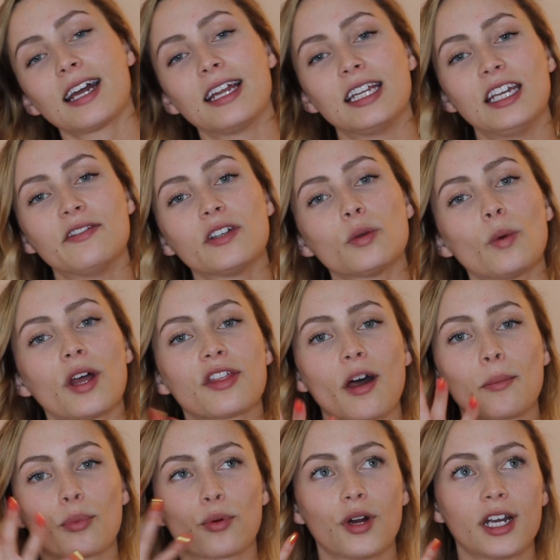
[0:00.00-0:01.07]
And even with
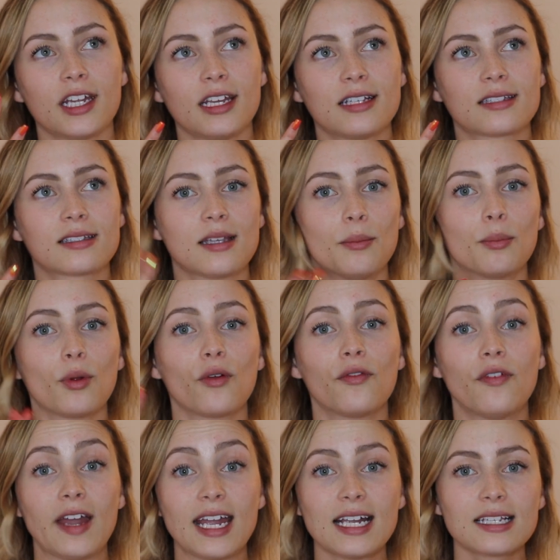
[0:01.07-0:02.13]
a pretty simple
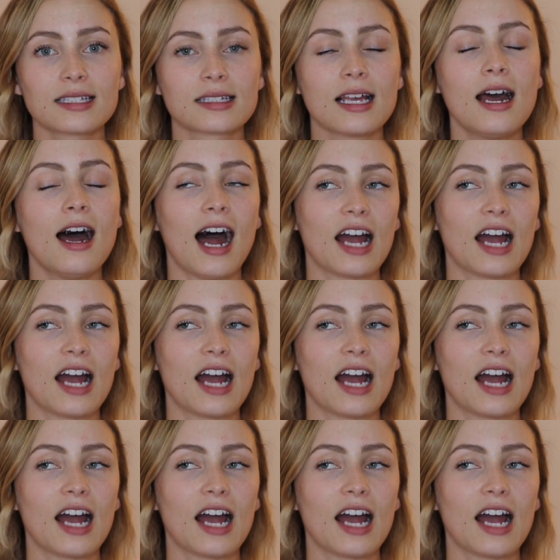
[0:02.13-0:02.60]
face,